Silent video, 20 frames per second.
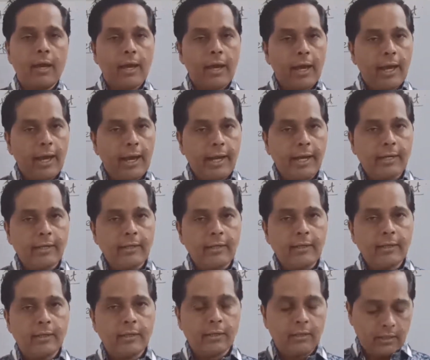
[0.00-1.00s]

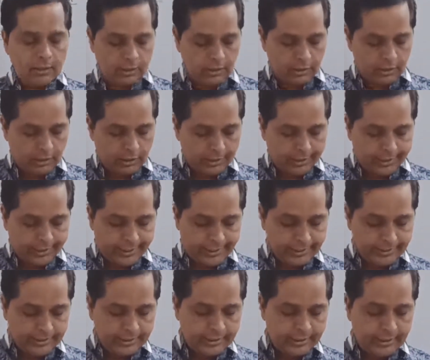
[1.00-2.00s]
And
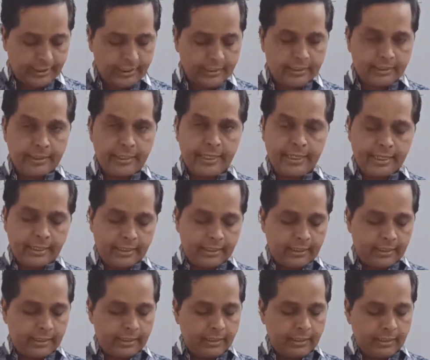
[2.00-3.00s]
incident
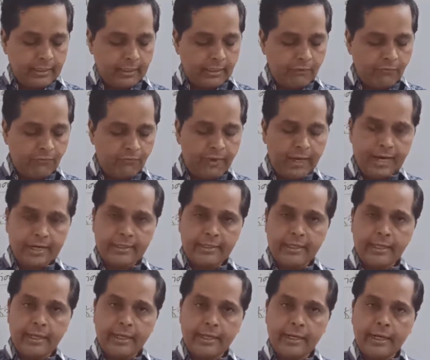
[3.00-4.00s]
ray,
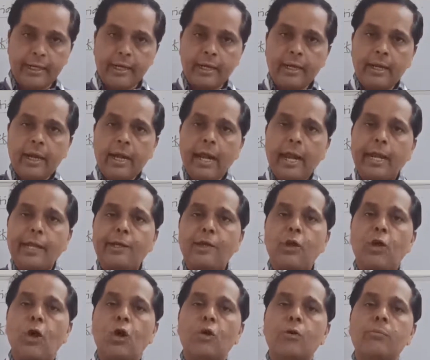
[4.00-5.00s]
refracted ray and
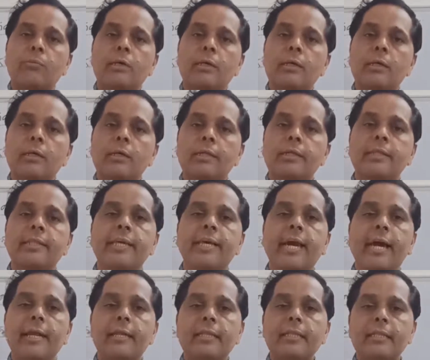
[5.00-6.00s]
normal, they
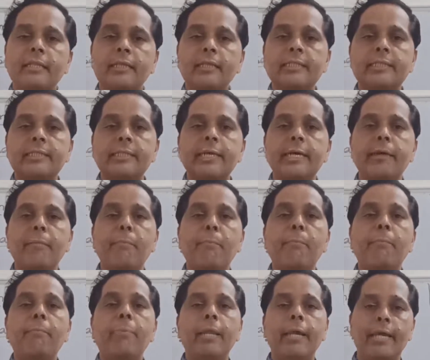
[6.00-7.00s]
are in the same
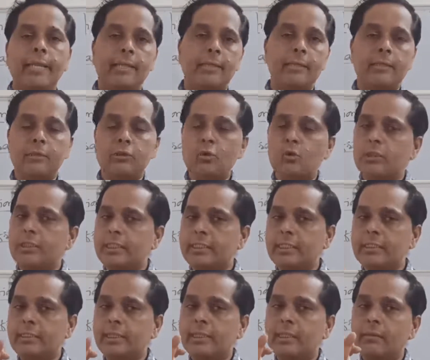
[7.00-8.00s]
plane. So this
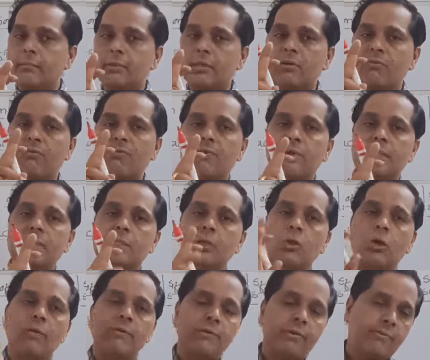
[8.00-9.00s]
is nothing but the first
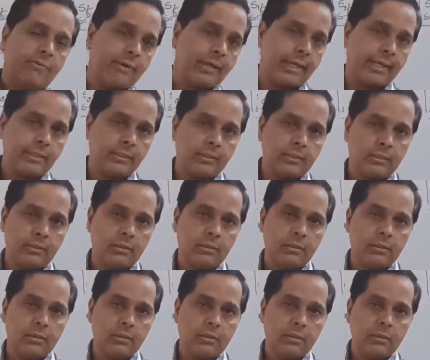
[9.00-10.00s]
law of refraction.
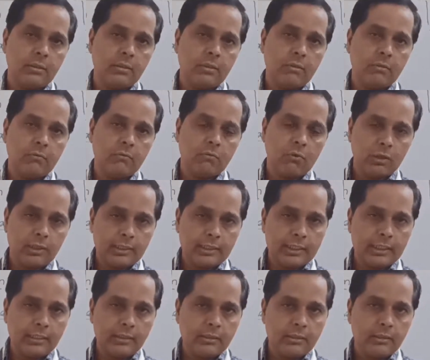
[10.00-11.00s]
What is
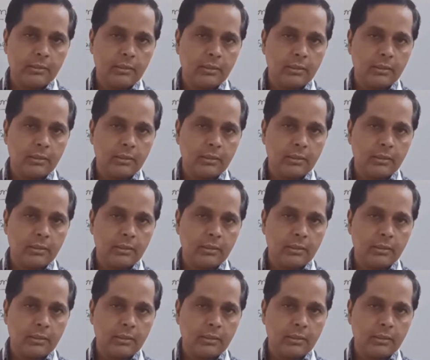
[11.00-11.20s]
it?